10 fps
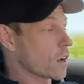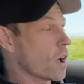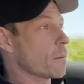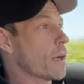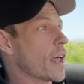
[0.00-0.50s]
an
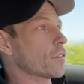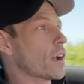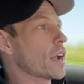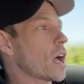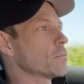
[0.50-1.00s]
automatic
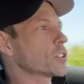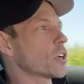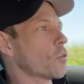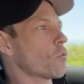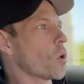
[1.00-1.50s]
right now. I'm just
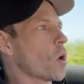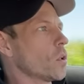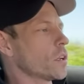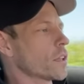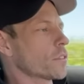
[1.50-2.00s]
gonna
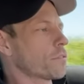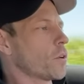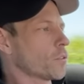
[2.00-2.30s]
roll into the full